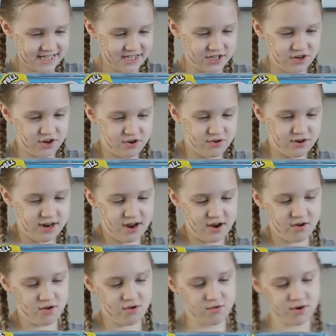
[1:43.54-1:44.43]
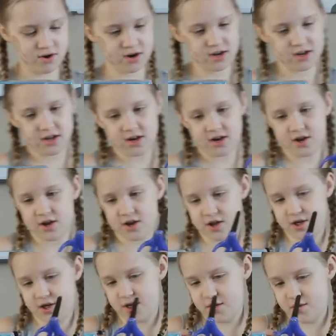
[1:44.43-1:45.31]
so now we're
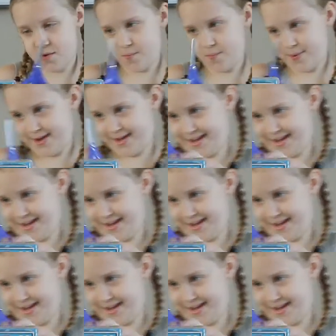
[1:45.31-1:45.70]
gonna open